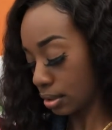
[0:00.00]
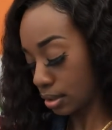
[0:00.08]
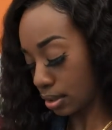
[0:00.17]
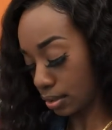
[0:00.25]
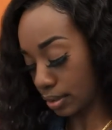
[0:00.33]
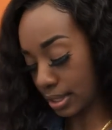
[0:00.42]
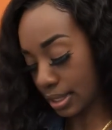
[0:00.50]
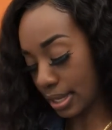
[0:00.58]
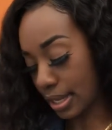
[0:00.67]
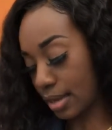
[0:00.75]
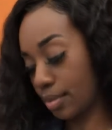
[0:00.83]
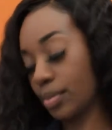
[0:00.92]
So it
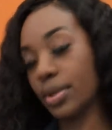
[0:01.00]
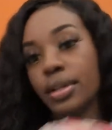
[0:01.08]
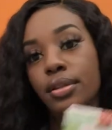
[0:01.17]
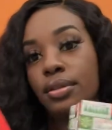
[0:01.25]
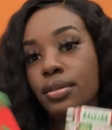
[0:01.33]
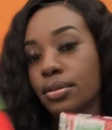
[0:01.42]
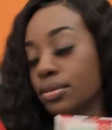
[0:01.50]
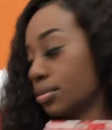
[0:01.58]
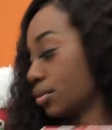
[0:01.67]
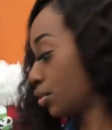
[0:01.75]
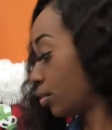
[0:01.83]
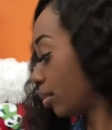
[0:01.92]
came with
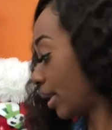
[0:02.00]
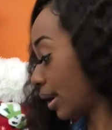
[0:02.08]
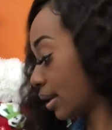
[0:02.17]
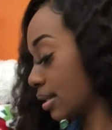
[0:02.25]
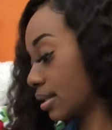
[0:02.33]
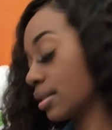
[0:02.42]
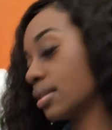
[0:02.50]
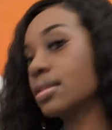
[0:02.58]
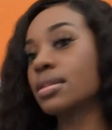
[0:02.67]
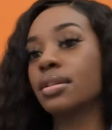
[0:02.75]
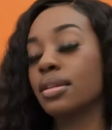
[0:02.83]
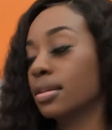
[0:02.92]
two boxes.
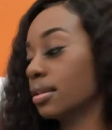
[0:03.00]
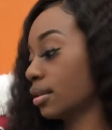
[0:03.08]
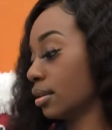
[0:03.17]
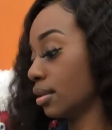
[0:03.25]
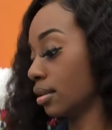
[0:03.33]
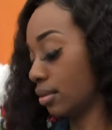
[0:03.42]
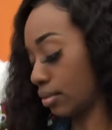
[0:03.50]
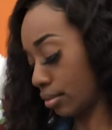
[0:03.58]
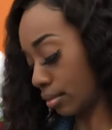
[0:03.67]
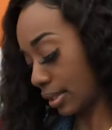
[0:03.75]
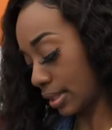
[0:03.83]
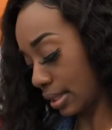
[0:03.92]

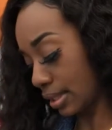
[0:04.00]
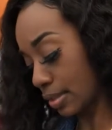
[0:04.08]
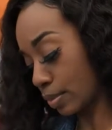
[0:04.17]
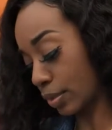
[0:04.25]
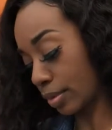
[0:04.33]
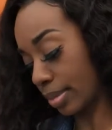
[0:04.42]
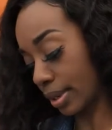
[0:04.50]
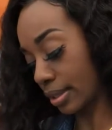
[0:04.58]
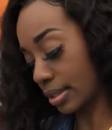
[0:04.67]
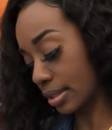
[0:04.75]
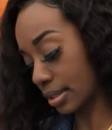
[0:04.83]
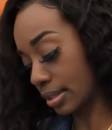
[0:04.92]
Oh, I think it's more
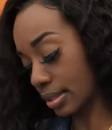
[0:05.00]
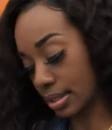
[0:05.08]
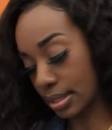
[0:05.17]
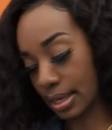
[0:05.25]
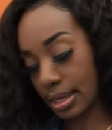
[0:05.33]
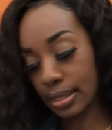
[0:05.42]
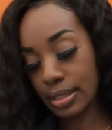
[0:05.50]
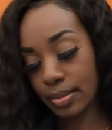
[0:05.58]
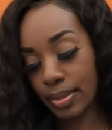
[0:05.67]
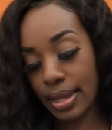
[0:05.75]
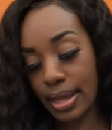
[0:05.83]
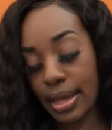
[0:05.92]
boxes inside to
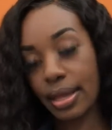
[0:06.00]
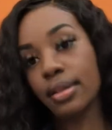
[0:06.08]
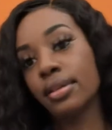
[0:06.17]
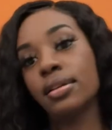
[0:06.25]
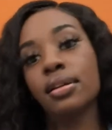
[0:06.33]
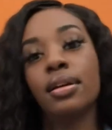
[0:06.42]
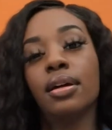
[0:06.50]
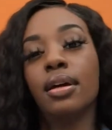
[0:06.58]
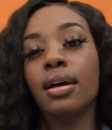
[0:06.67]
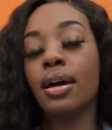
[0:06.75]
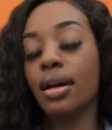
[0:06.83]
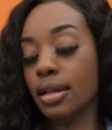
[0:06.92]
be
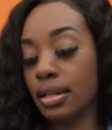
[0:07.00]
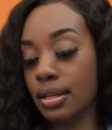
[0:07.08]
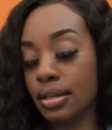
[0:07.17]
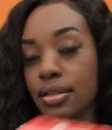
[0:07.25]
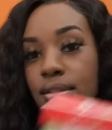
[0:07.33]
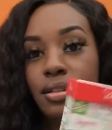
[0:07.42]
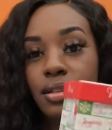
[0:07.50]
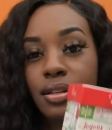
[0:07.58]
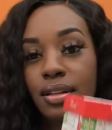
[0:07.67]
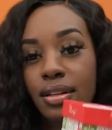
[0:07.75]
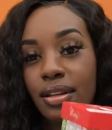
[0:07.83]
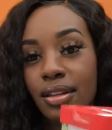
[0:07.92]
honest
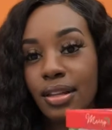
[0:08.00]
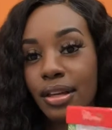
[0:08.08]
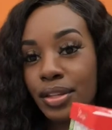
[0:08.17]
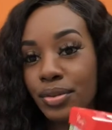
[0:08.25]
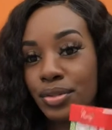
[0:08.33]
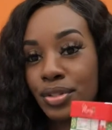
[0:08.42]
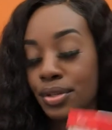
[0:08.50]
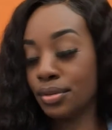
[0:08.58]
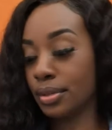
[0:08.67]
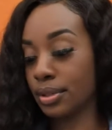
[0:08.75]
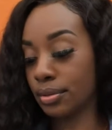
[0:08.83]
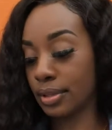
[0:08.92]
thought there was cute
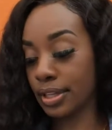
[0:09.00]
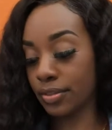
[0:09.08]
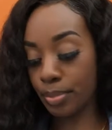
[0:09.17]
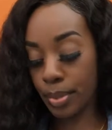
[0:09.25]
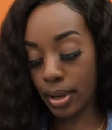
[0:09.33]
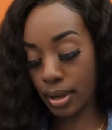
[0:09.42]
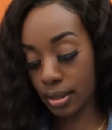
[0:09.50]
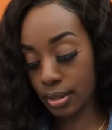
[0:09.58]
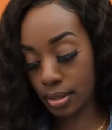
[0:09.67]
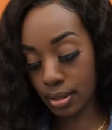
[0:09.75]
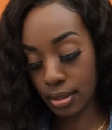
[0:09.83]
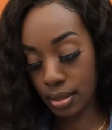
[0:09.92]
little gift
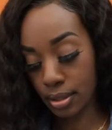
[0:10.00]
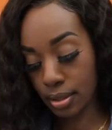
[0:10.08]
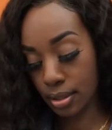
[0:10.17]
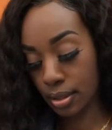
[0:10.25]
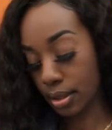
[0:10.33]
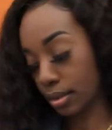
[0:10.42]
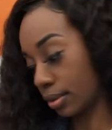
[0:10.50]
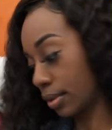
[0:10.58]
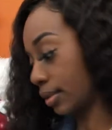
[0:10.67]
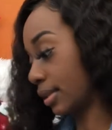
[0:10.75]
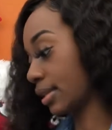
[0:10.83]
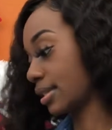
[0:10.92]
box. Oh
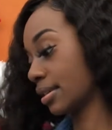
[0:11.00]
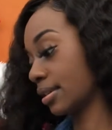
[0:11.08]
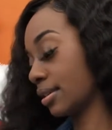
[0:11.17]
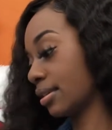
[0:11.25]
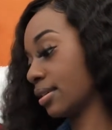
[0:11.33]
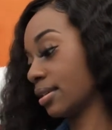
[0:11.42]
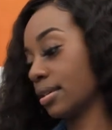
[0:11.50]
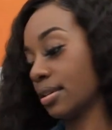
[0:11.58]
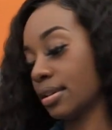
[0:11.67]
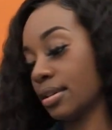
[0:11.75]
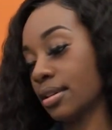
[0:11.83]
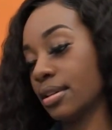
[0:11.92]
no,
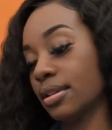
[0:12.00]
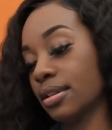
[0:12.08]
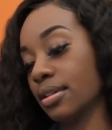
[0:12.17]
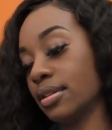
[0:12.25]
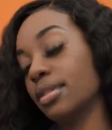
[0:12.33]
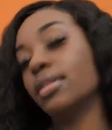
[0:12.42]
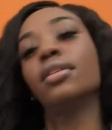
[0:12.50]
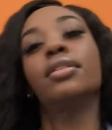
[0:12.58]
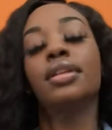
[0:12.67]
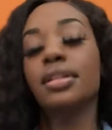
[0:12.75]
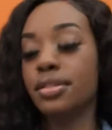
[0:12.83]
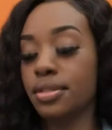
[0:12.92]

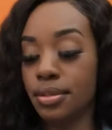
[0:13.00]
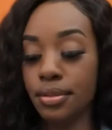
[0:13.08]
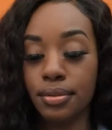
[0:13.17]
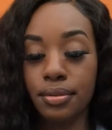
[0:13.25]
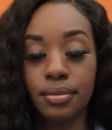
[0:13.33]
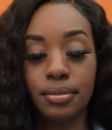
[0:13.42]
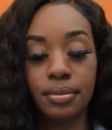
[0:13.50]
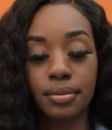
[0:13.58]
and two